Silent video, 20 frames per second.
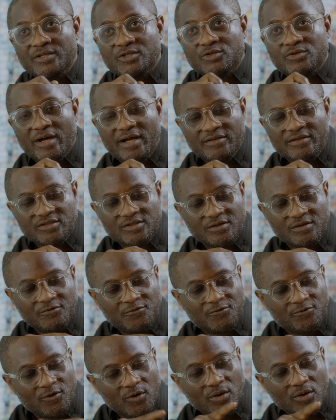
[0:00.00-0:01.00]
try and sort of
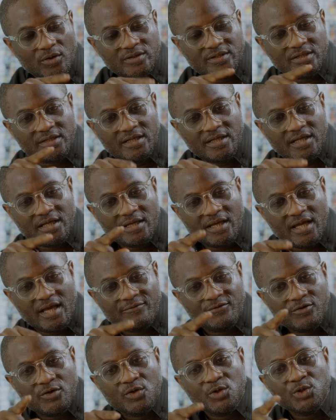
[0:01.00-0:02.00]
follow the
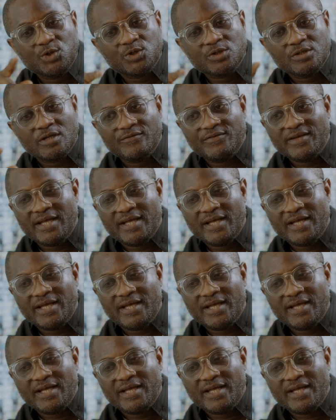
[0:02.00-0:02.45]
evolution of